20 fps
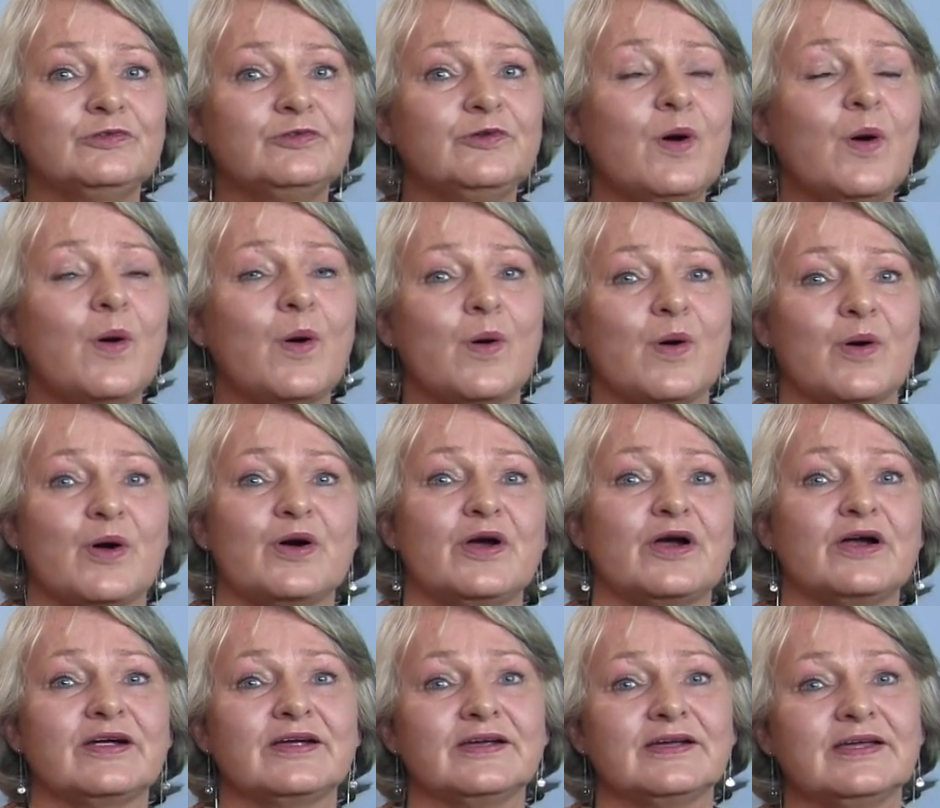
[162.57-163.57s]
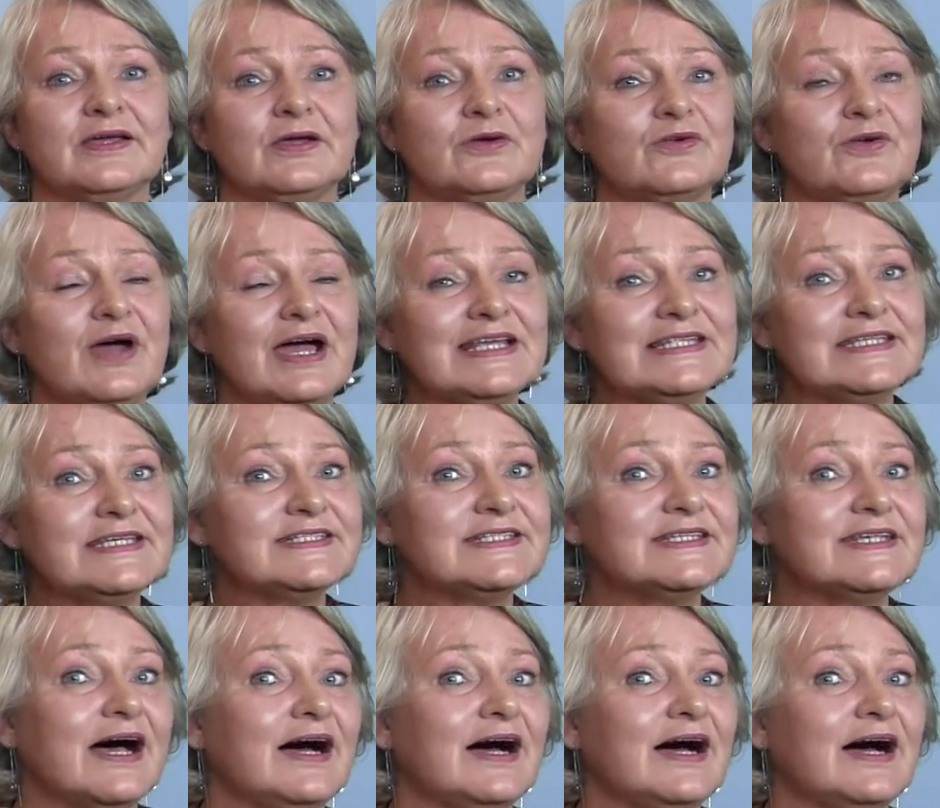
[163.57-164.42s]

Four, write it